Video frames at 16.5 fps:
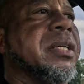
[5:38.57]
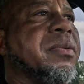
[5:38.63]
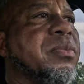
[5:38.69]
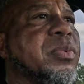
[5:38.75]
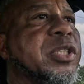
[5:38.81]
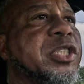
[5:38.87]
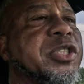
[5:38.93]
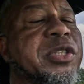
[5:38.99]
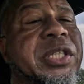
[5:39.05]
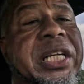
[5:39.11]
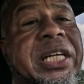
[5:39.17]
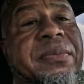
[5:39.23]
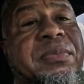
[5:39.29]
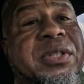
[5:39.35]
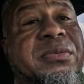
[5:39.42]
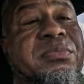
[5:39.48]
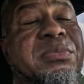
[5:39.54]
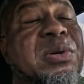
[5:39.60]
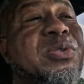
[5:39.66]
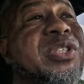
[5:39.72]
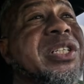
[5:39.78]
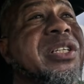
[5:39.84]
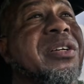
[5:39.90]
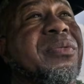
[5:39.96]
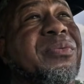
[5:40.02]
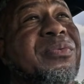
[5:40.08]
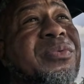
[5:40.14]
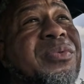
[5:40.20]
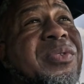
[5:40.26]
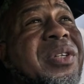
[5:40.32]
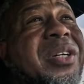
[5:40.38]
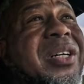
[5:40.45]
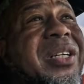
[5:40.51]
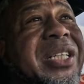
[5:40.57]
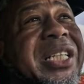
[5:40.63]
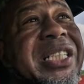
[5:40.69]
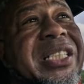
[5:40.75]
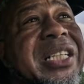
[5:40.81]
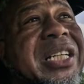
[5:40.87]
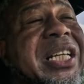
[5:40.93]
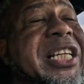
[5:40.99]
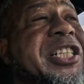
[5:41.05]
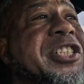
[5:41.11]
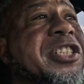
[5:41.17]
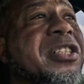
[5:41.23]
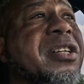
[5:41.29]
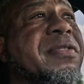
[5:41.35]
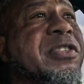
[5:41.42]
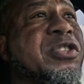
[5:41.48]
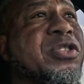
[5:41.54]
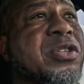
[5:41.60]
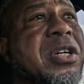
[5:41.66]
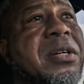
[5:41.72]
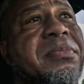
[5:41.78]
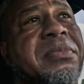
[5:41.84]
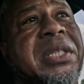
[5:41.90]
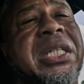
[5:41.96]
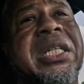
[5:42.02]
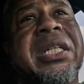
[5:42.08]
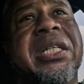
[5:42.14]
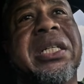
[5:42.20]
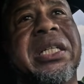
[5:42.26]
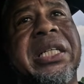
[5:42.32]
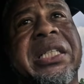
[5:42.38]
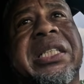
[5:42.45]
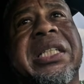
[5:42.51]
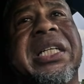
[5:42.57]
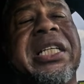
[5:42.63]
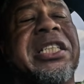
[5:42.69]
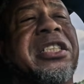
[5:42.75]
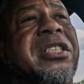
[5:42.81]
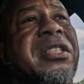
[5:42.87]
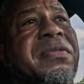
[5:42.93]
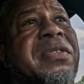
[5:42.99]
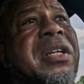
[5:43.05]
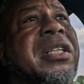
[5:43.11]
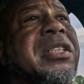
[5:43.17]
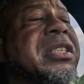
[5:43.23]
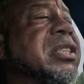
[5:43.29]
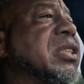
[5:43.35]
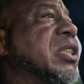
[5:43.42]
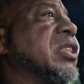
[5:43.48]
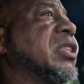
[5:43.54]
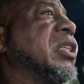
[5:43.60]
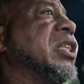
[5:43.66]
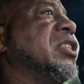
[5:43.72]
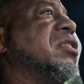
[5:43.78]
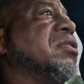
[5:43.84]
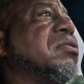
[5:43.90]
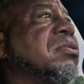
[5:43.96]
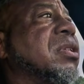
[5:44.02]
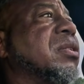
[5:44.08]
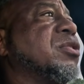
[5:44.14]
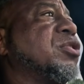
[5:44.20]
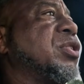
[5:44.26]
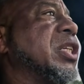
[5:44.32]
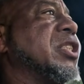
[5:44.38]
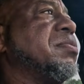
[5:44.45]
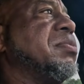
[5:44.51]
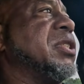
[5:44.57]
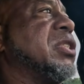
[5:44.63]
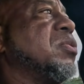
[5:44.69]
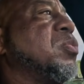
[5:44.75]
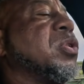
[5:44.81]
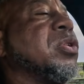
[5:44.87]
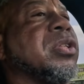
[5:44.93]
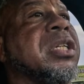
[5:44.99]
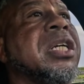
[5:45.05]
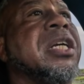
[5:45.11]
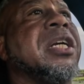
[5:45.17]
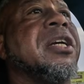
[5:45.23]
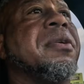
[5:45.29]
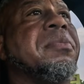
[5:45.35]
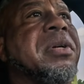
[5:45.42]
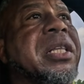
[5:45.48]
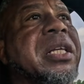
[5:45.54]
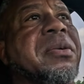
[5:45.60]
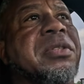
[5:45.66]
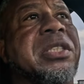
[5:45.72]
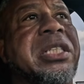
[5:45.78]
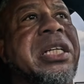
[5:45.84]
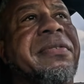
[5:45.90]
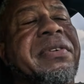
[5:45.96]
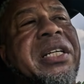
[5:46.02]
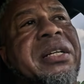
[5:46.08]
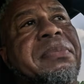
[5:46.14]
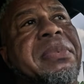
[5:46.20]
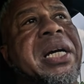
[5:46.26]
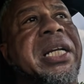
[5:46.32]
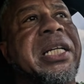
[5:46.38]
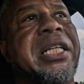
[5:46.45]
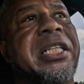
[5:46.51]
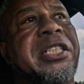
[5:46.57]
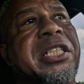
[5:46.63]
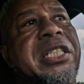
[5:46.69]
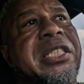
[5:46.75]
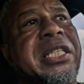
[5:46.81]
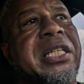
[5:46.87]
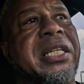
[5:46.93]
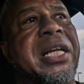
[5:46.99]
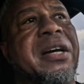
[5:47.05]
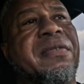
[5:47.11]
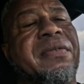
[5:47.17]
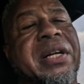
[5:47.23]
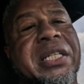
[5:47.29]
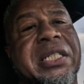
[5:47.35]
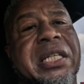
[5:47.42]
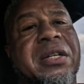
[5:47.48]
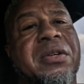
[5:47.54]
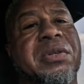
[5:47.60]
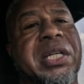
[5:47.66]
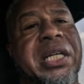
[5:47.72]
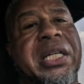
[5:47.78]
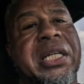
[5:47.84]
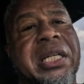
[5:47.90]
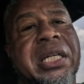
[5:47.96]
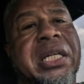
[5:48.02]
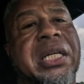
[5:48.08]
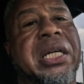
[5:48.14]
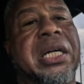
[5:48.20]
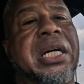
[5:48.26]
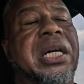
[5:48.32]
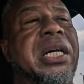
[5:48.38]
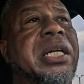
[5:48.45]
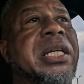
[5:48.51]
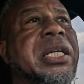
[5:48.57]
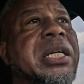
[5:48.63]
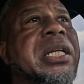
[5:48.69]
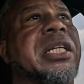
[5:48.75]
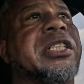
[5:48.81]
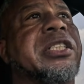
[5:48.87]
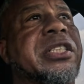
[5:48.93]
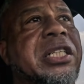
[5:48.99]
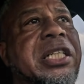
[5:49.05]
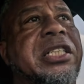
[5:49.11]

What you get was mostly a installation of a drum, installation of clutches, installation of transmission work, but there was never anybody that just outright said, okay, here, let's